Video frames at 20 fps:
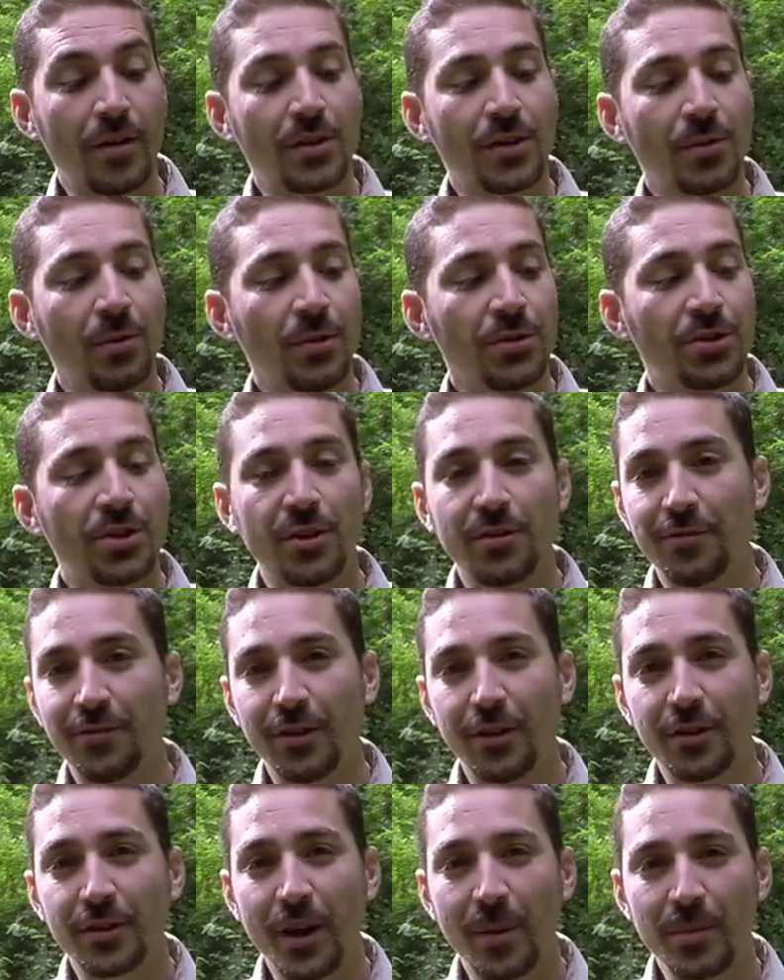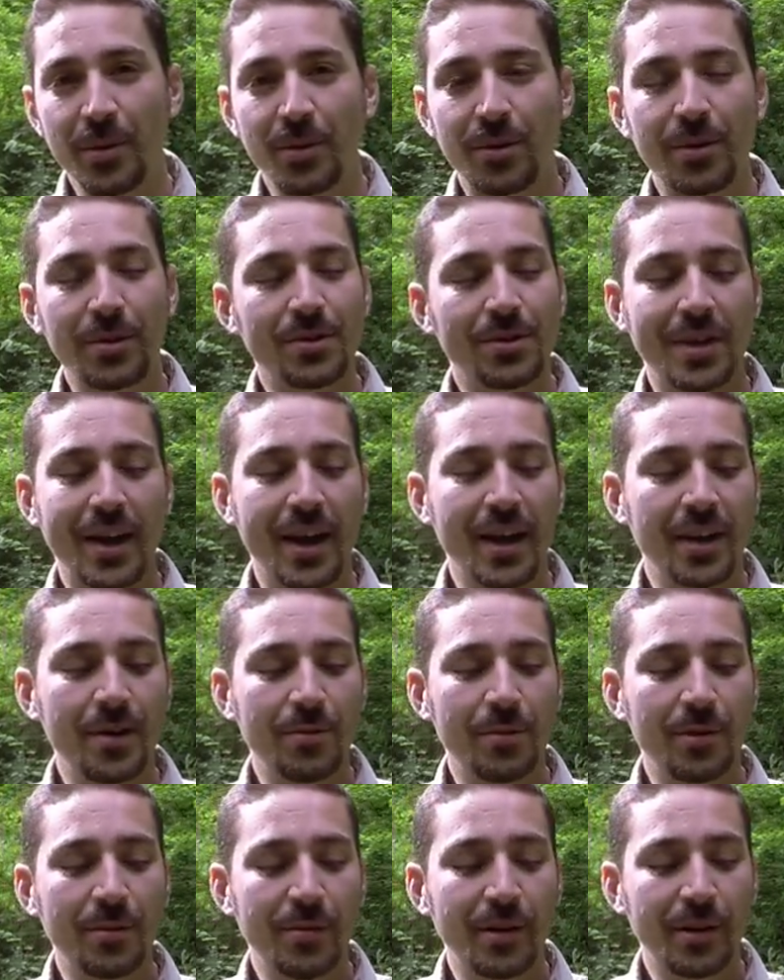So once you've filled up your container
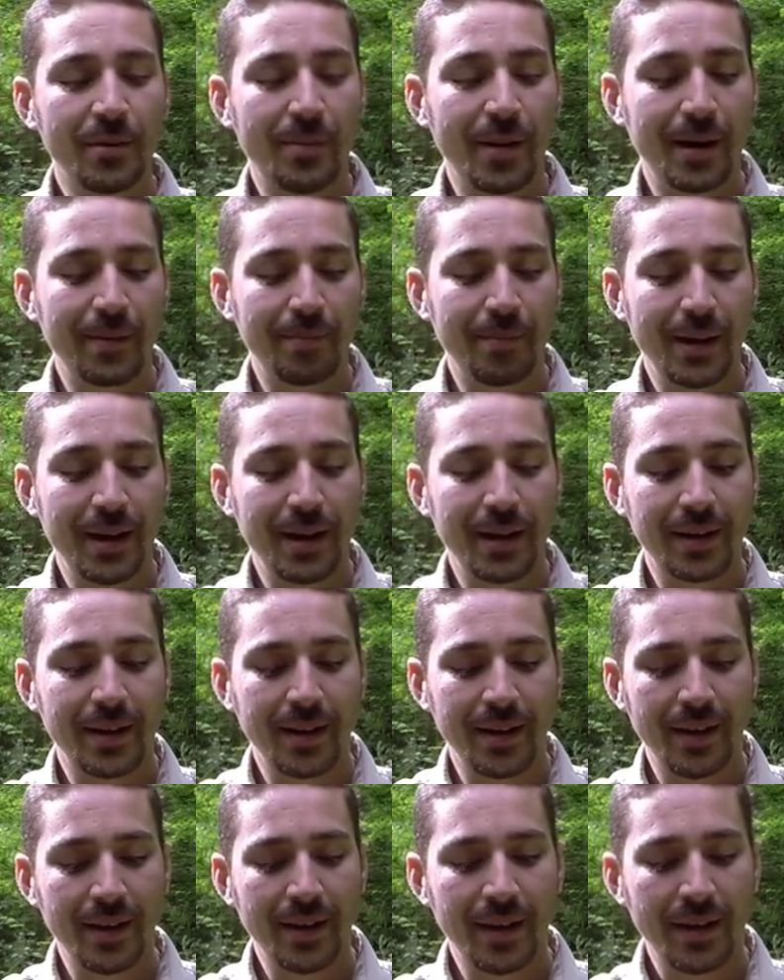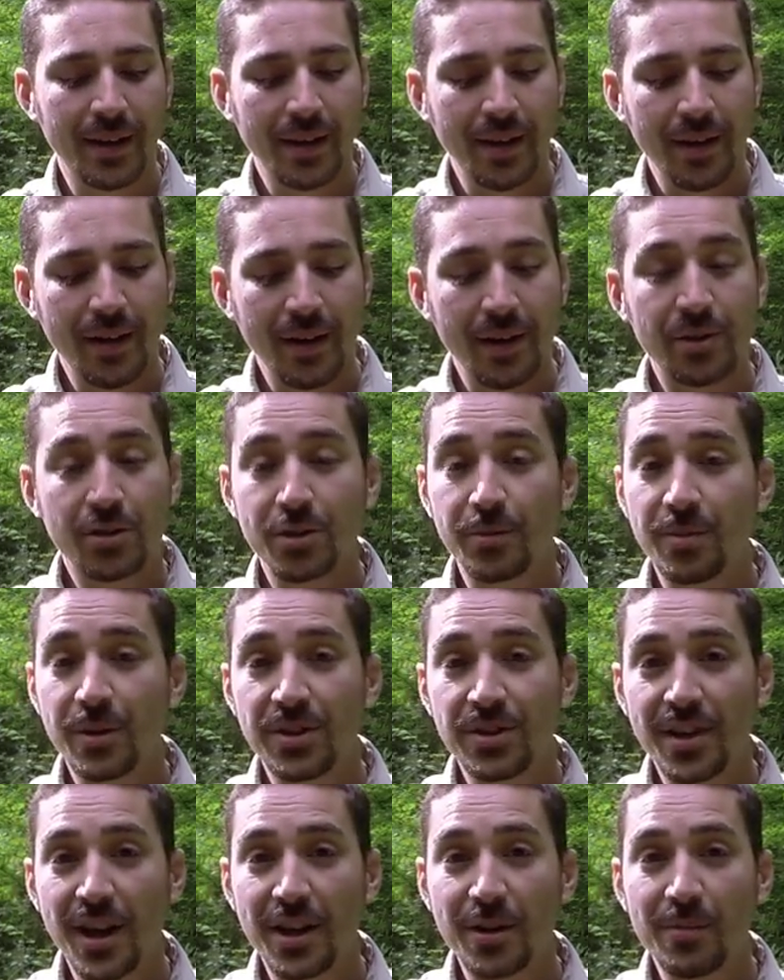with the Milbank bag, it should be
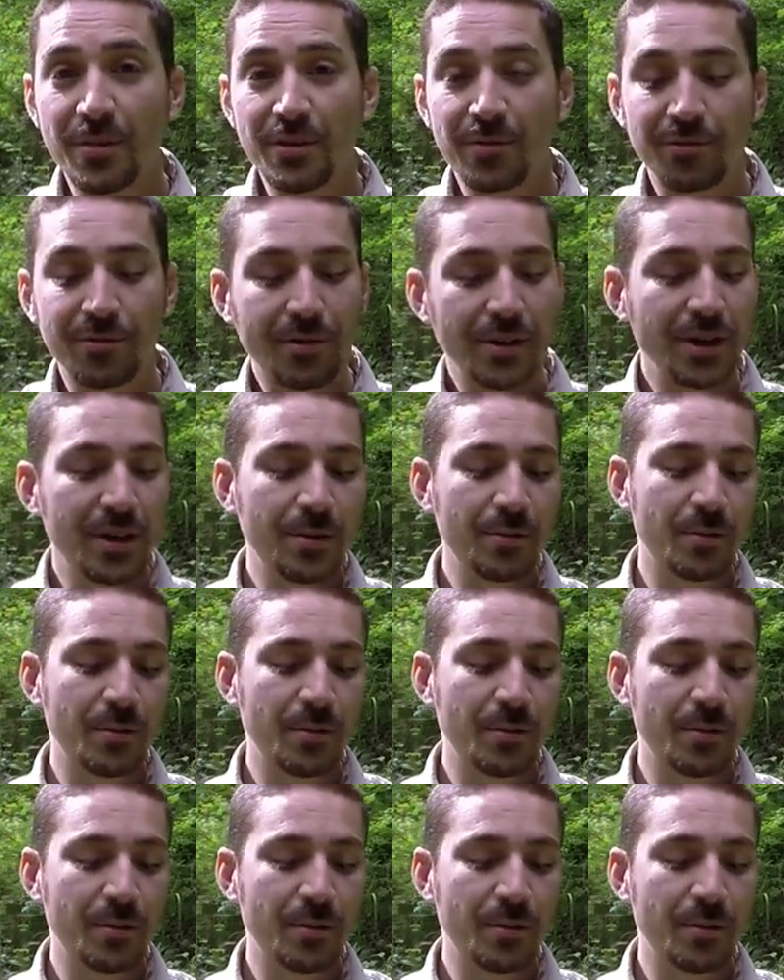sediment free,